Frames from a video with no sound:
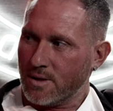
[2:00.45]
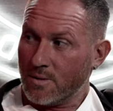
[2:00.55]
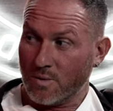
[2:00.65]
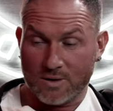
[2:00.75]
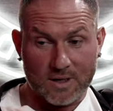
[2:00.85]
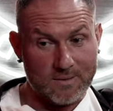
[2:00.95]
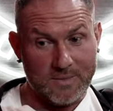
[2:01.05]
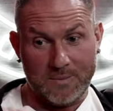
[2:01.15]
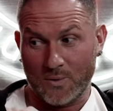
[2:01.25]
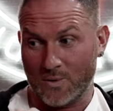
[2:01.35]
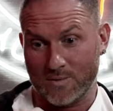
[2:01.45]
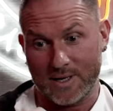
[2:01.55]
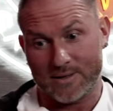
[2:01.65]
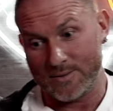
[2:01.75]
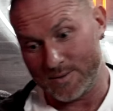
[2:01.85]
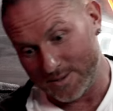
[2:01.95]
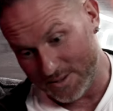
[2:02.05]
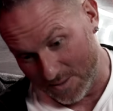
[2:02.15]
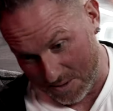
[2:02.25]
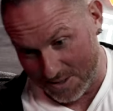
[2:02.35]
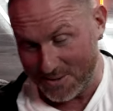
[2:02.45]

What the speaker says: Well, I mean, bro, like you looked